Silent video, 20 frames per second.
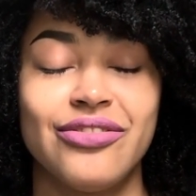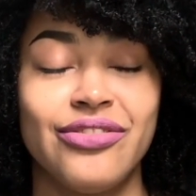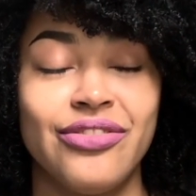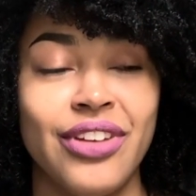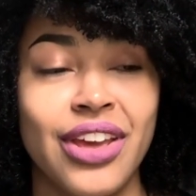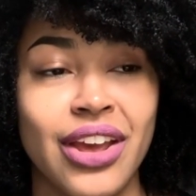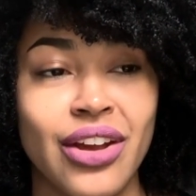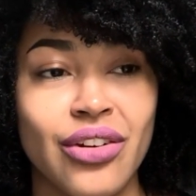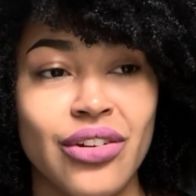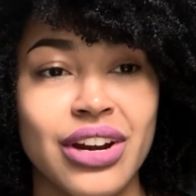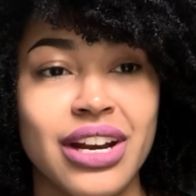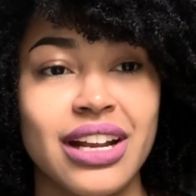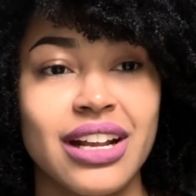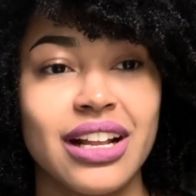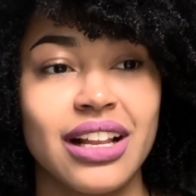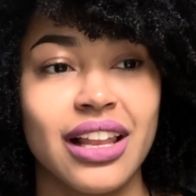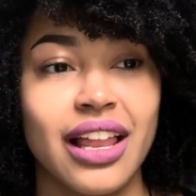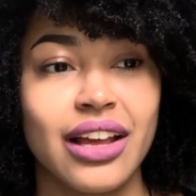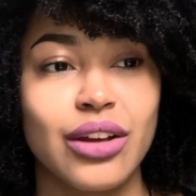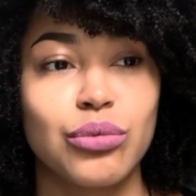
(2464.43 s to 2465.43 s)

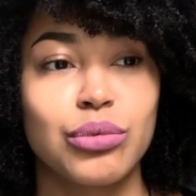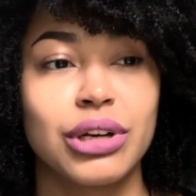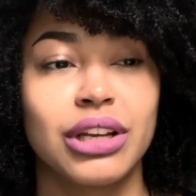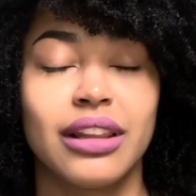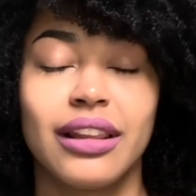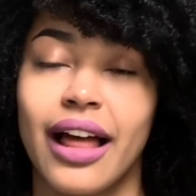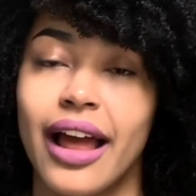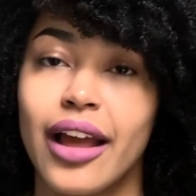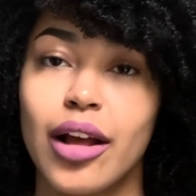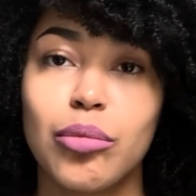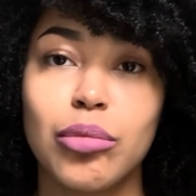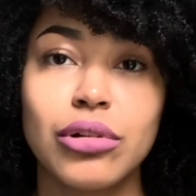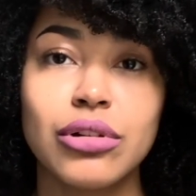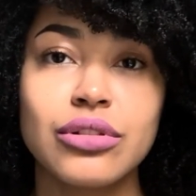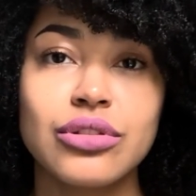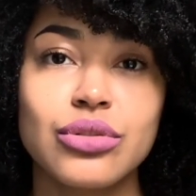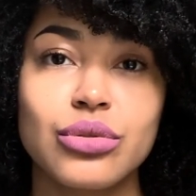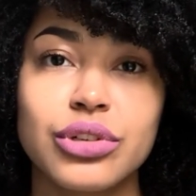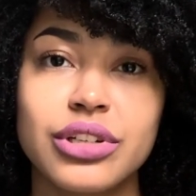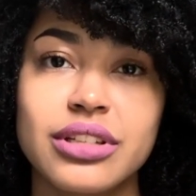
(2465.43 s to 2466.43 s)
very like
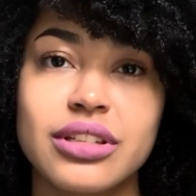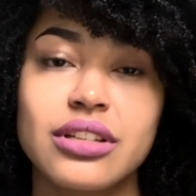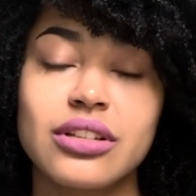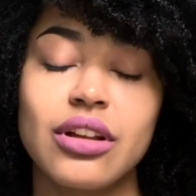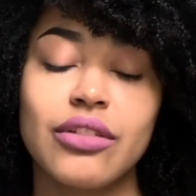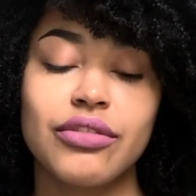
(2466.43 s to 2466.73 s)
reliable sources